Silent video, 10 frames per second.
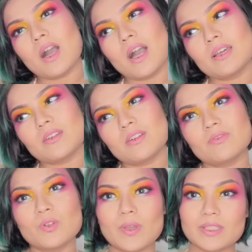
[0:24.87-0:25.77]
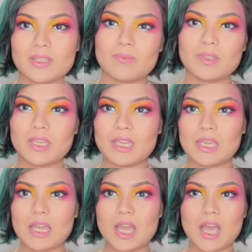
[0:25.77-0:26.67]
I thought of doing
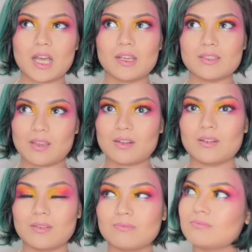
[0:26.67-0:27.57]
something subtle,